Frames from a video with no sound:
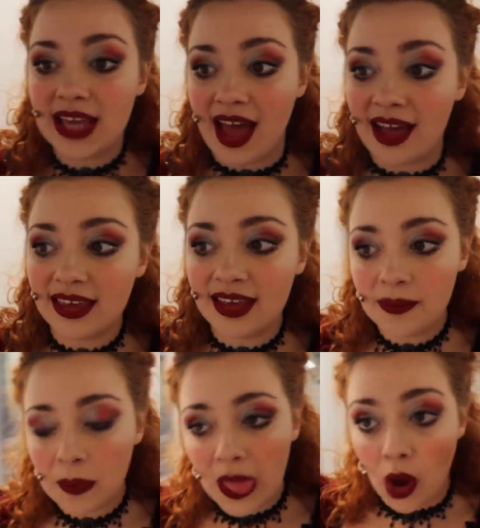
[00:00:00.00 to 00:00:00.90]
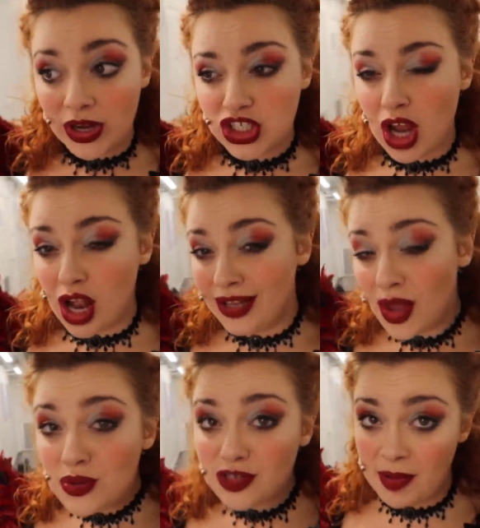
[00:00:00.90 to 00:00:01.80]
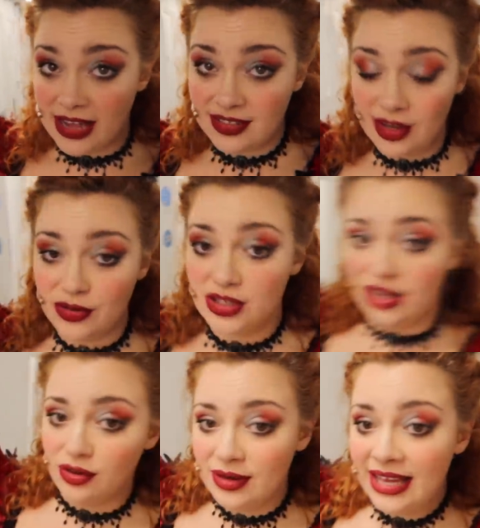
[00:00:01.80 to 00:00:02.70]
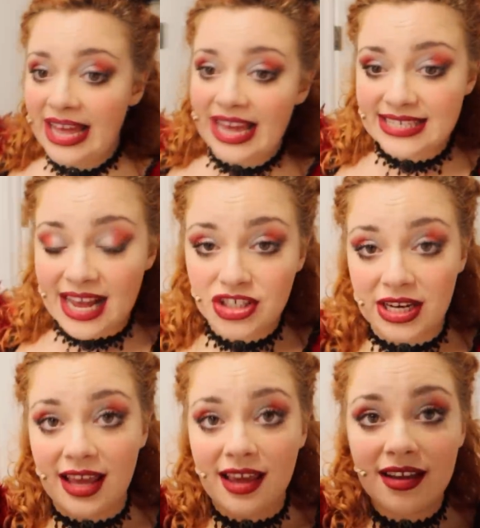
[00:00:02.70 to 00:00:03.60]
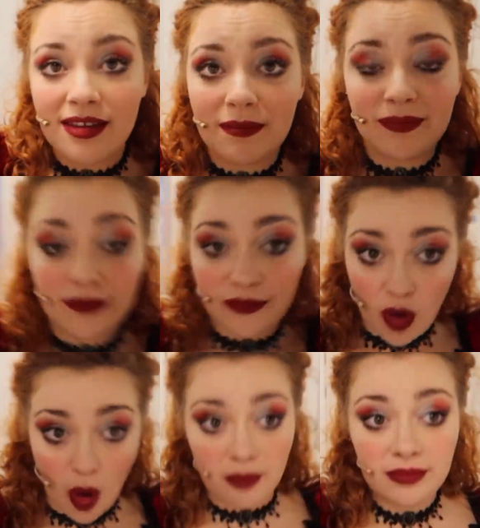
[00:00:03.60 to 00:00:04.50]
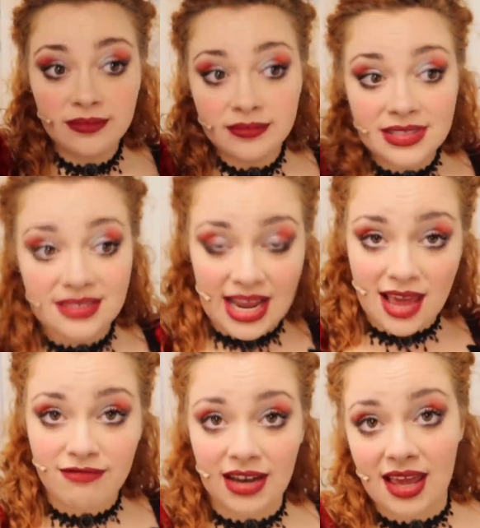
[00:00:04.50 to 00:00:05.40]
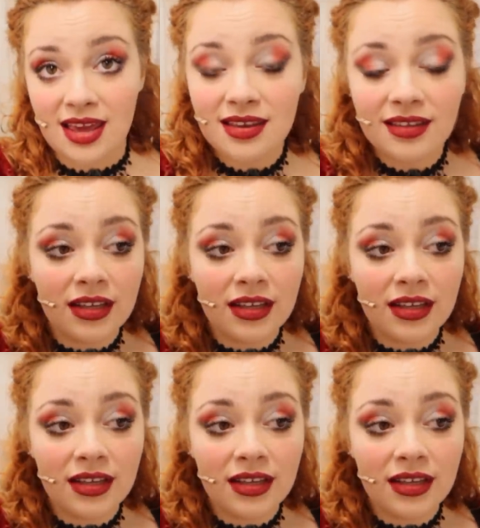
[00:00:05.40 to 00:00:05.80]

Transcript: gag, which loads of pantos do, is actually from Dave Lee.